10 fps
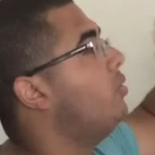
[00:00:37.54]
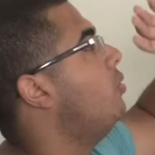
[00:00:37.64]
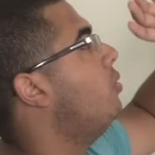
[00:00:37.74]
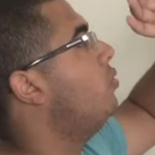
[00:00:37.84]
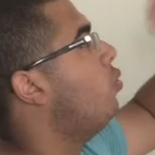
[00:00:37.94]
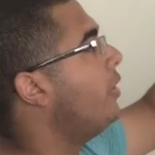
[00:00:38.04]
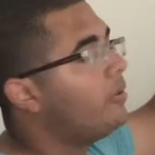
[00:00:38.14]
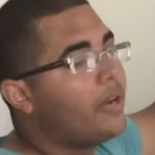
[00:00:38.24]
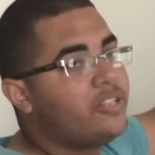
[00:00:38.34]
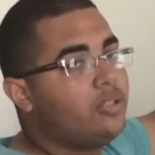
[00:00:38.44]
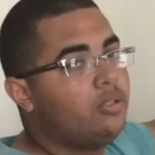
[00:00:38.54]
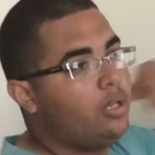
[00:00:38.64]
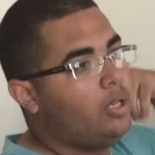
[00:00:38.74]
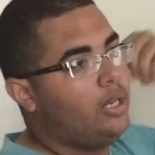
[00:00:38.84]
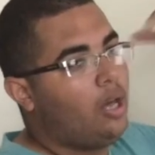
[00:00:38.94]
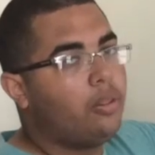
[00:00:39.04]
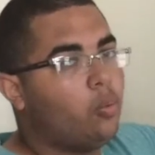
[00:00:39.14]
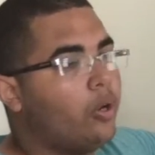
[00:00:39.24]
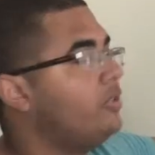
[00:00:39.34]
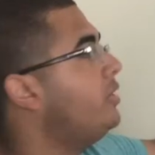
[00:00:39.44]
to one direction, in other
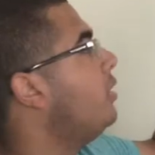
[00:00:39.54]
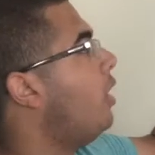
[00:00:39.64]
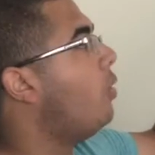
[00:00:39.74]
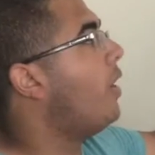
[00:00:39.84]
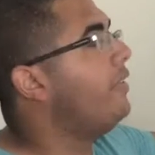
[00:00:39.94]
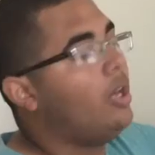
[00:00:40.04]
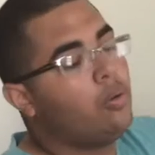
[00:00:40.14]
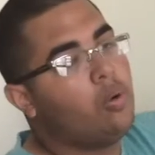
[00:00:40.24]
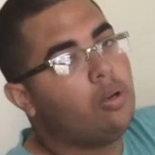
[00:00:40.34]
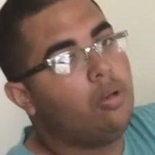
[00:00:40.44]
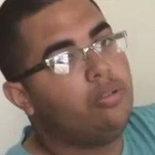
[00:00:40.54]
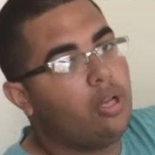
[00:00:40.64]
words, clockwise, the other one goes